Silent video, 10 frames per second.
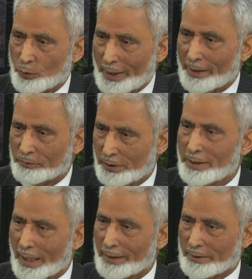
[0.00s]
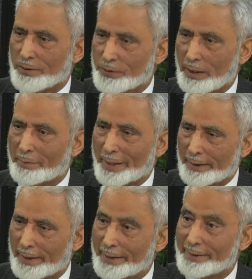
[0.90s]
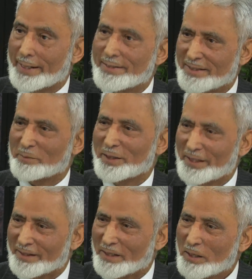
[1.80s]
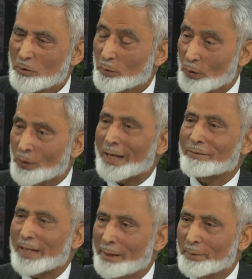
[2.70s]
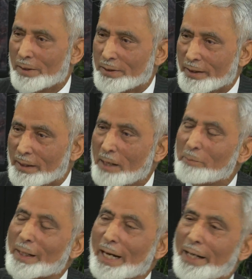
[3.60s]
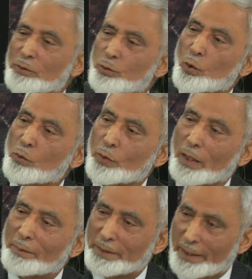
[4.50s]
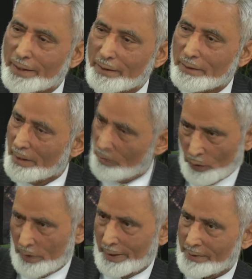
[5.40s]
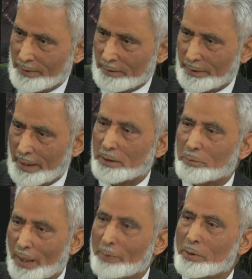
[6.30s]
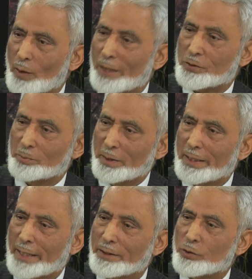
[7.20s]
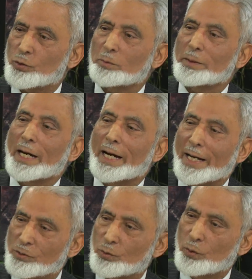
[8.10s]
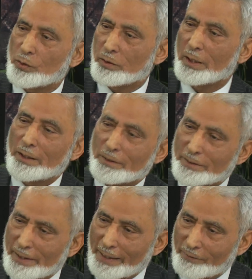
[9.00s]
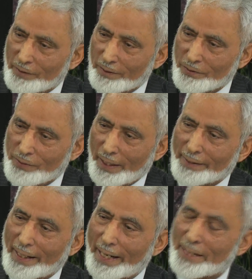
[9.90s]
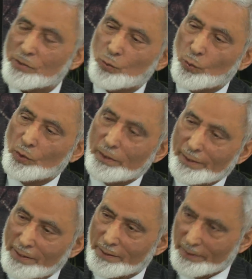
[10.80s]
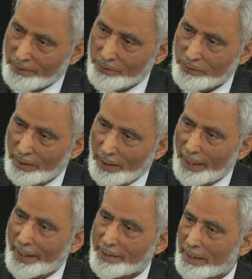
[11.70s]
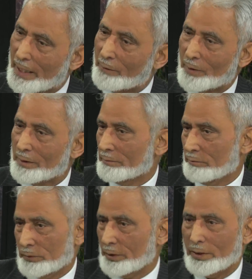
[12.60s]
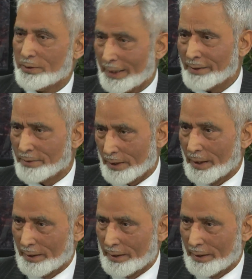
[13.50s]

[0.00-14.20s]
So I have 3 daughters in America. I raised them here. We don't have camels here. But I took from there a good lesson that the Prophet wants me that they should be as good drivers and as good leaders as our 3 sons are.